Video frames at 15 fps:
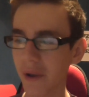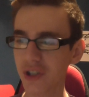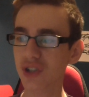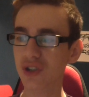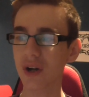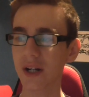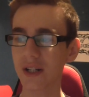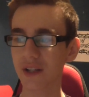
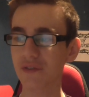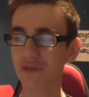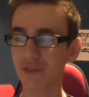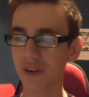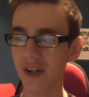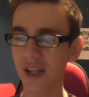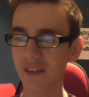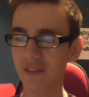Manchester United had
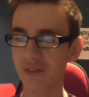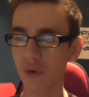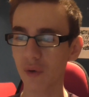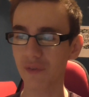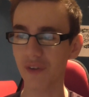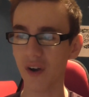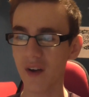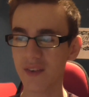3,
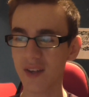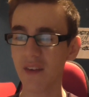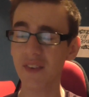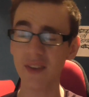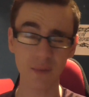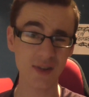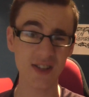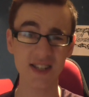4, 5, 6, I
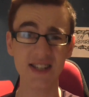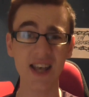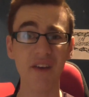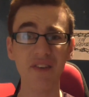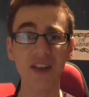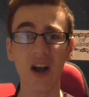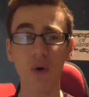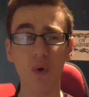think it was
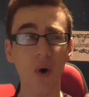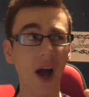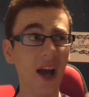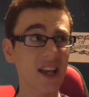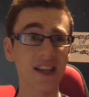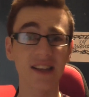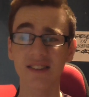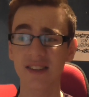7 or
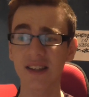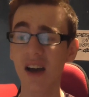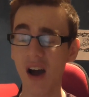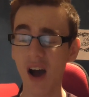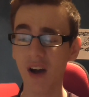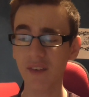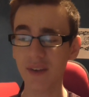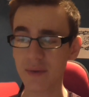8.
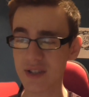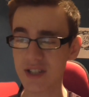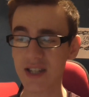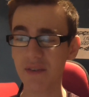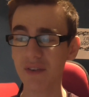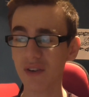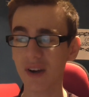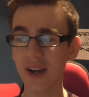I think it was
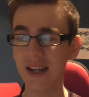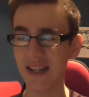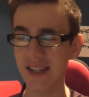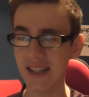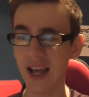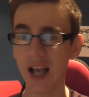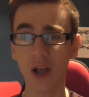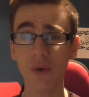7 or 8
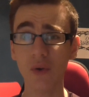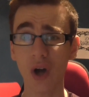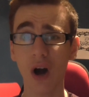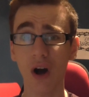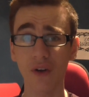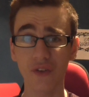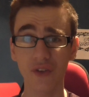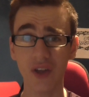yellow
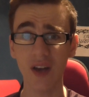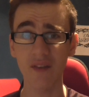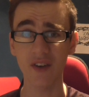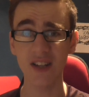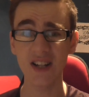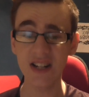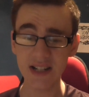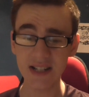cards
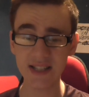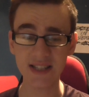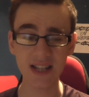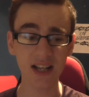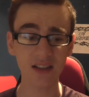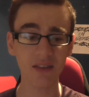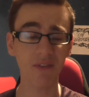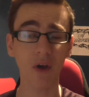given.
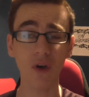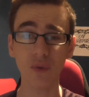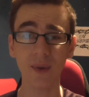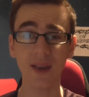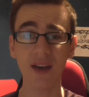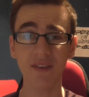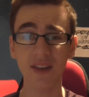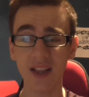6 of those
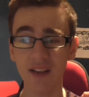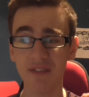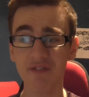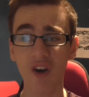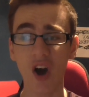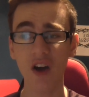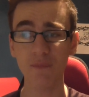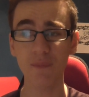were given in a
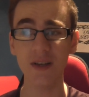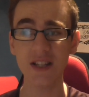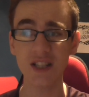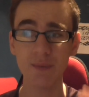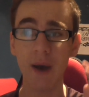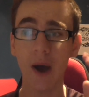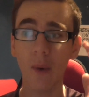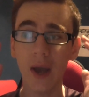5-minute
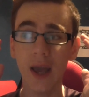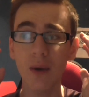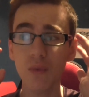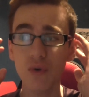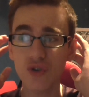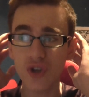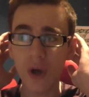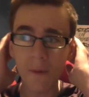spell.
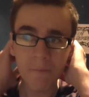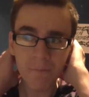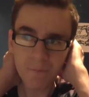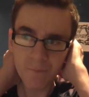It was